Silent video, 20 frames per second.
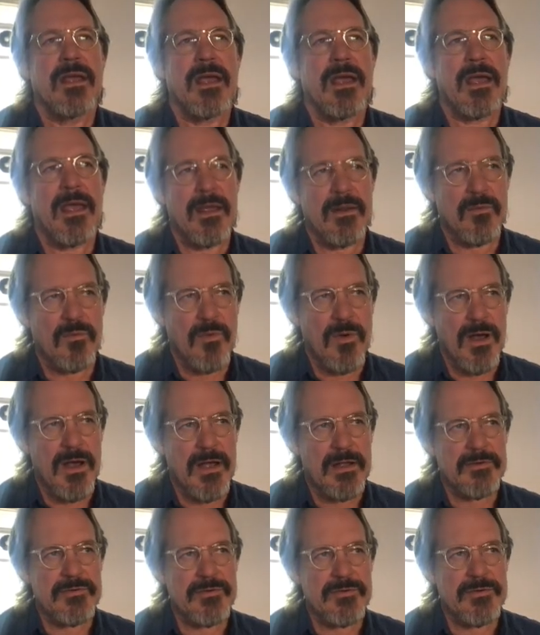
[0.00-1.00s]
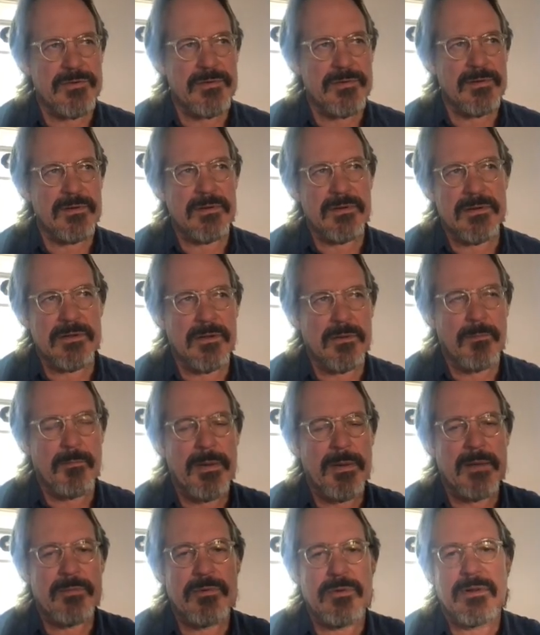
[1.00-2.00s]
and watched, and a little
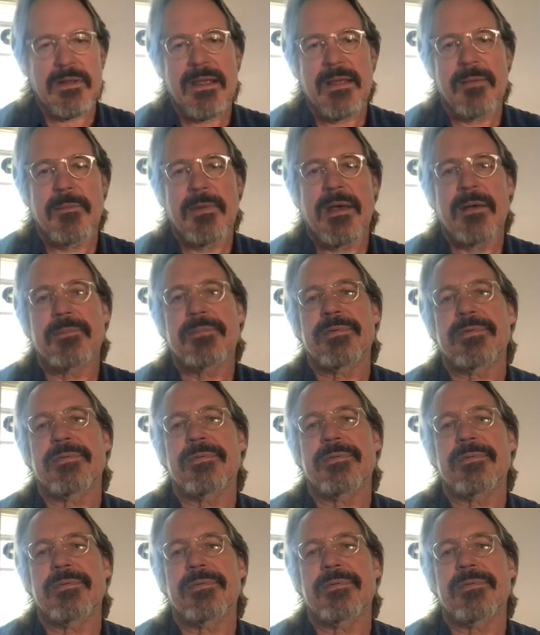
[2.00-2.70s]
bubble came up.